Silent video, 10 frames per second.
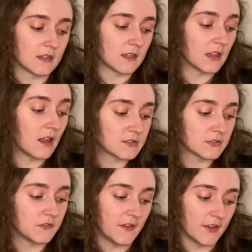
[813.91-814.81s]
colossal
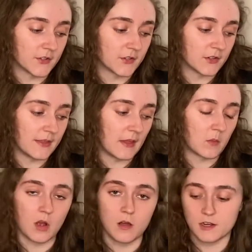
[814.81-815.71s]
failure and they were
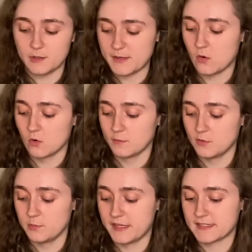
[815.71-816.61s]
all going to be horrible
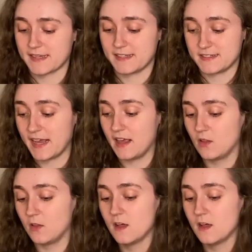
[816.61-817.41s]
because I could tell